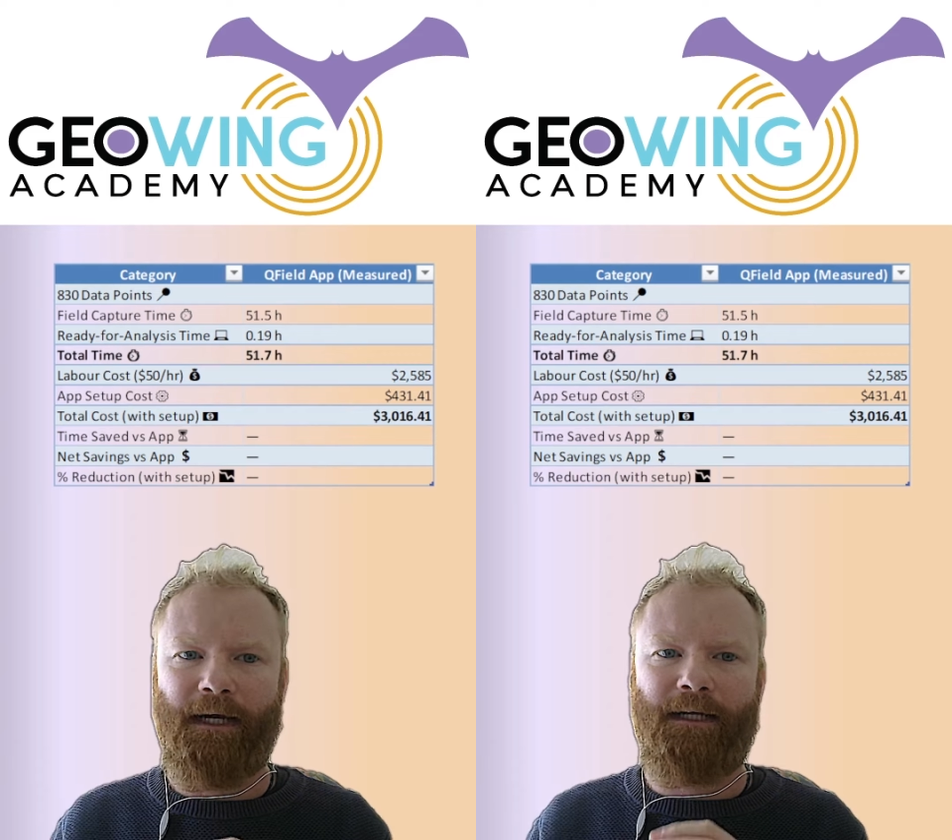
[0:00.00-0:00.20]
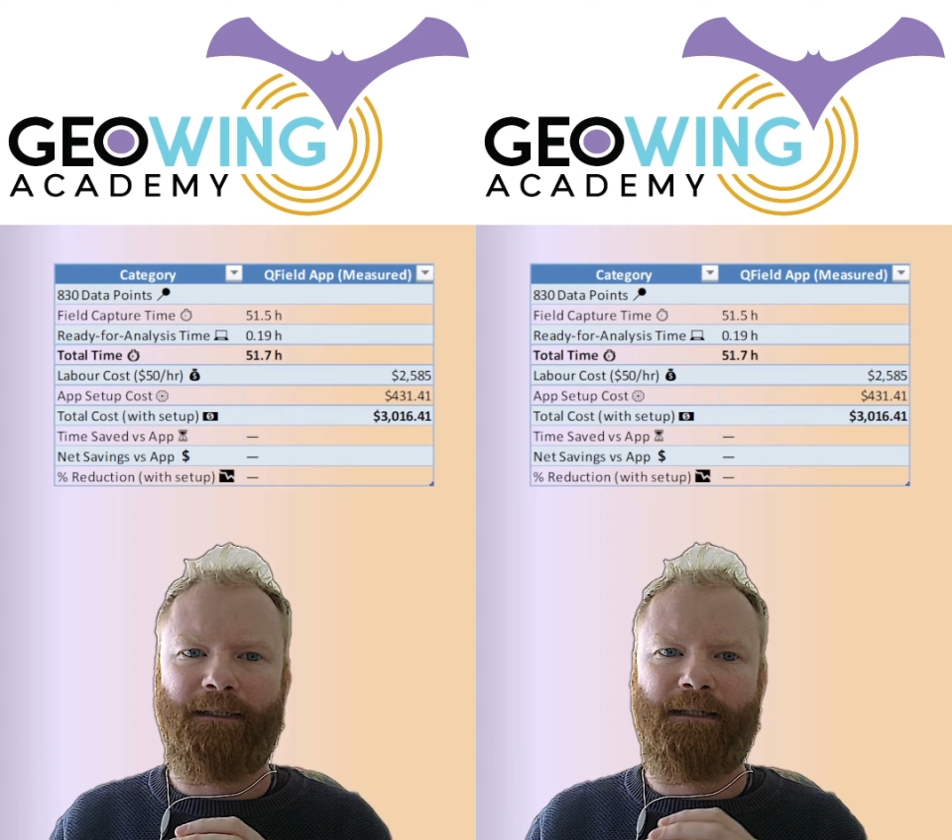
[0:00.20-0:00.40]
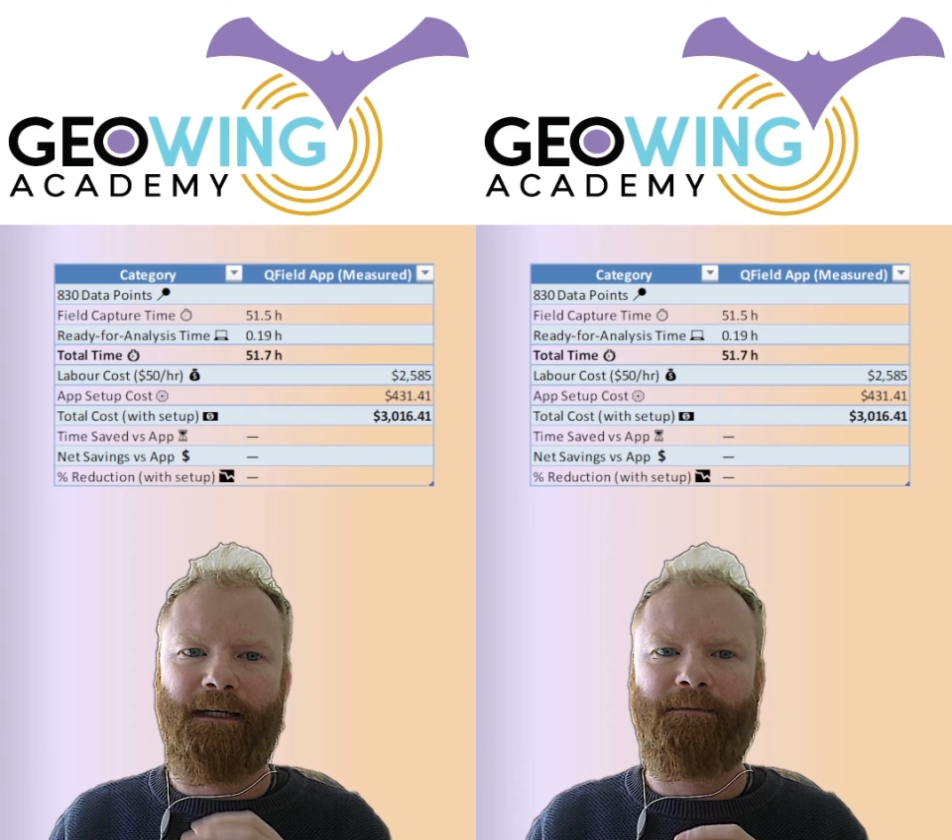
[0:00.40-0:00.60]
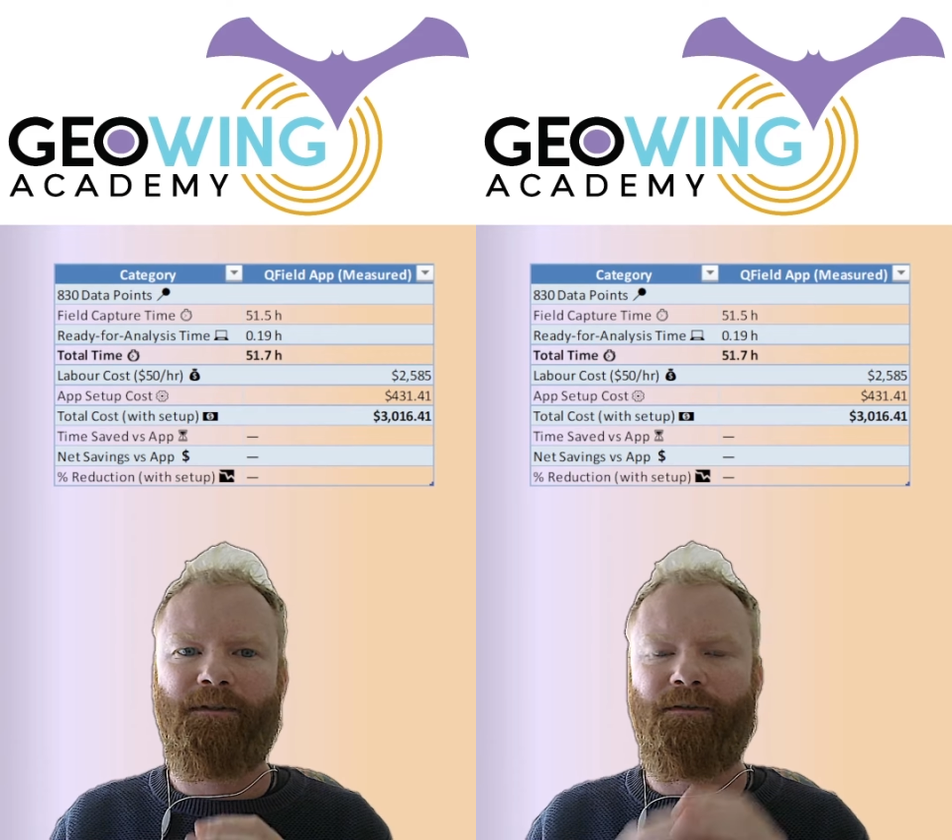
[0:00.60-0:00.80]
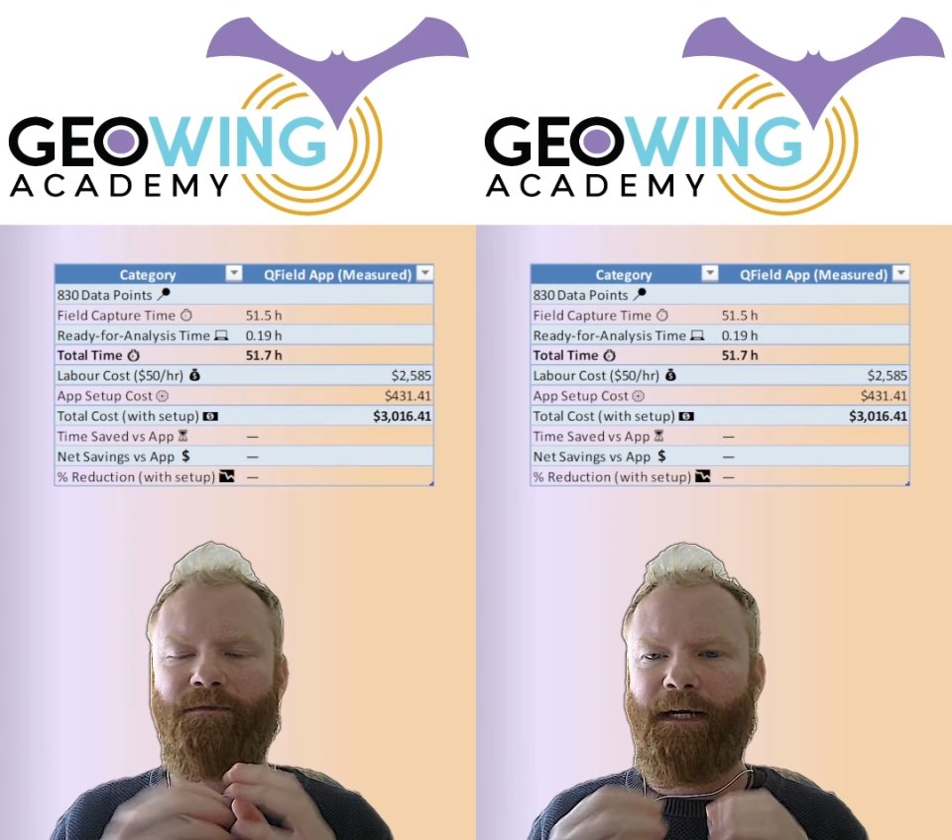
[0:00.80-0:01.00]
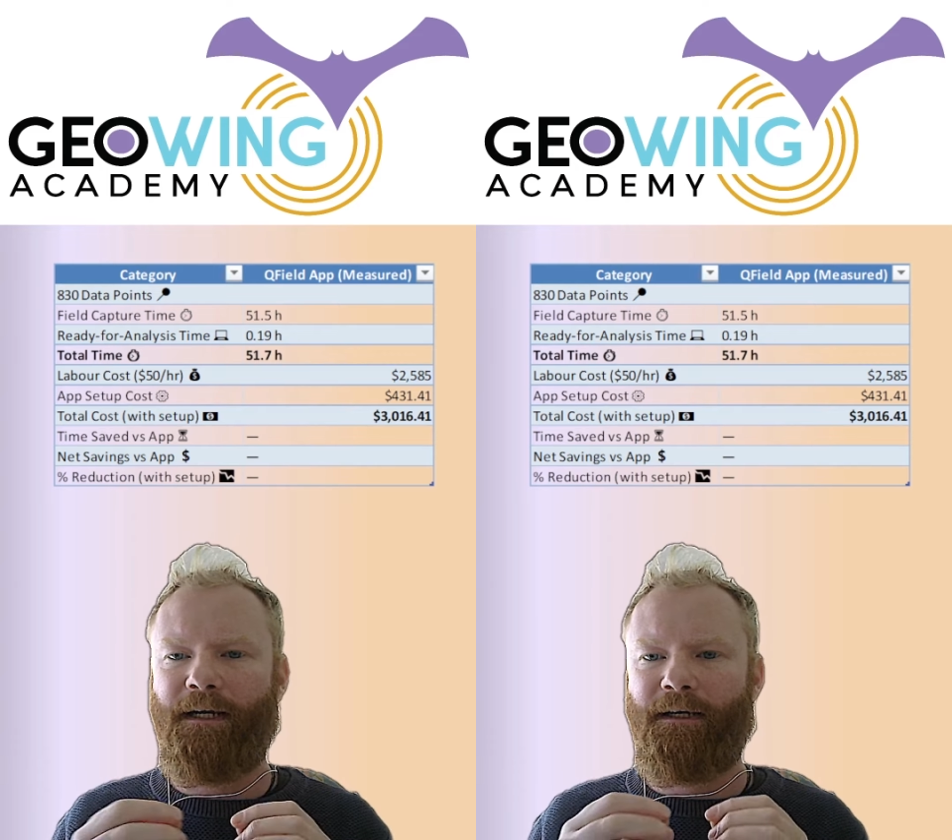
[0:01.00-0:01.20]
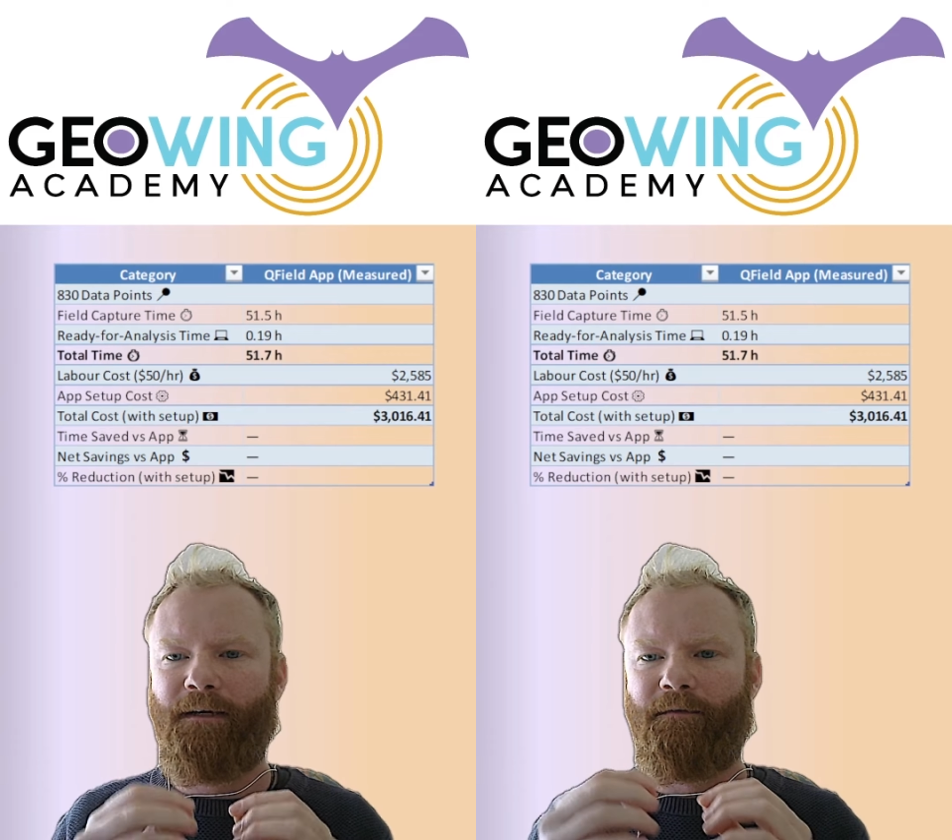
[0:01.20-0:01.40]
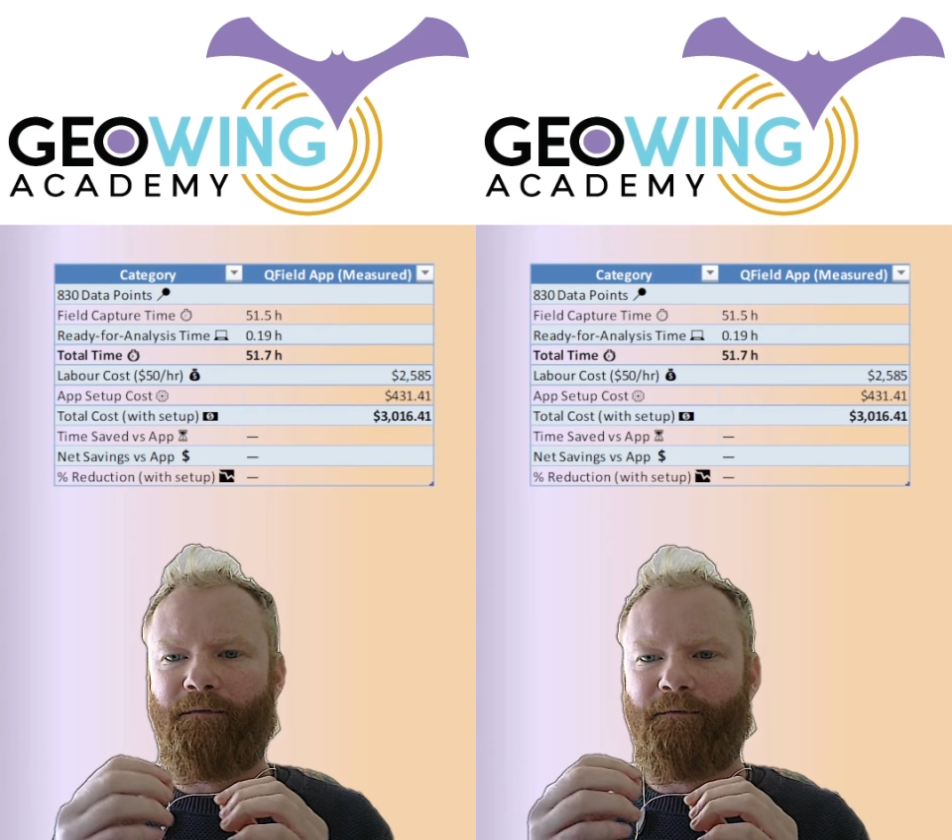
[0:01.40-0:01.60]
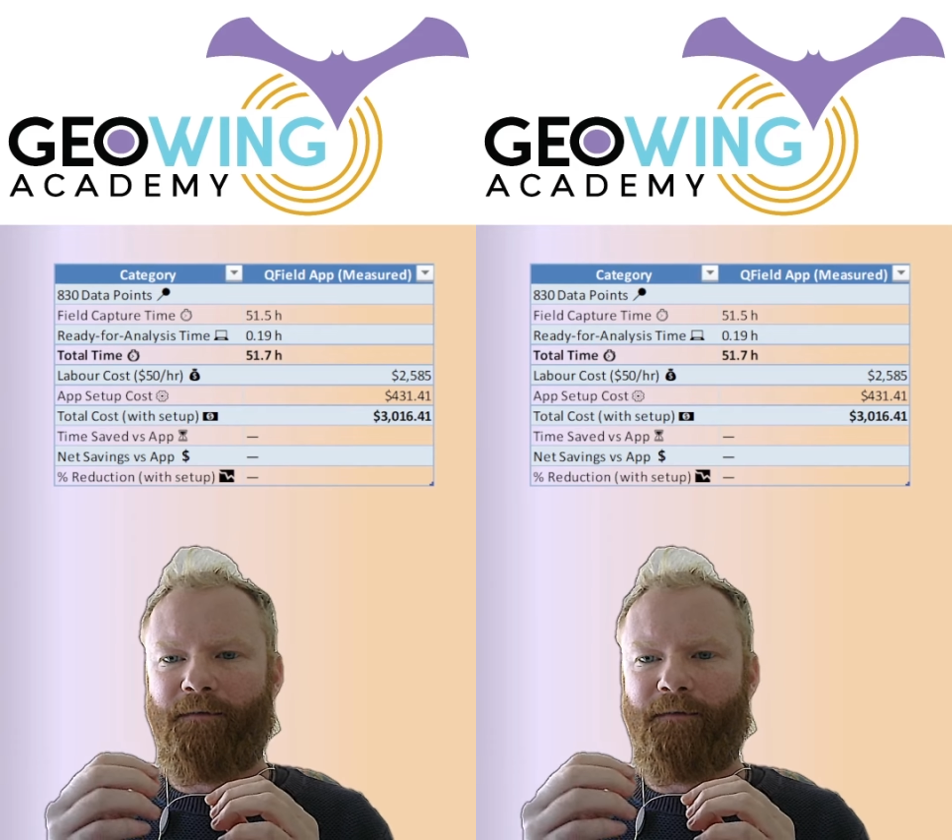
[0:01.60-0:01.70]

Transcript: and time to ready